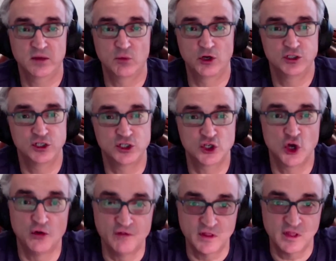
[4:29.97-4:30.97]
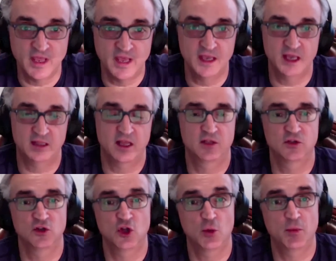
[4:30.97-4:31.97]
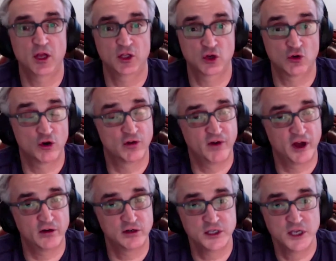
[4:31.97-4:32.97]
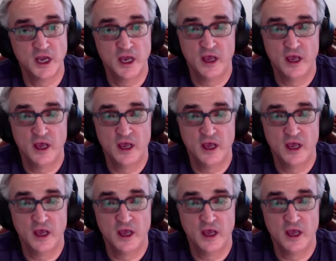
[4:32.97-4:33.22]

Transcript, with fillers: What is this COVID thing? I'd like to know about coronavirus.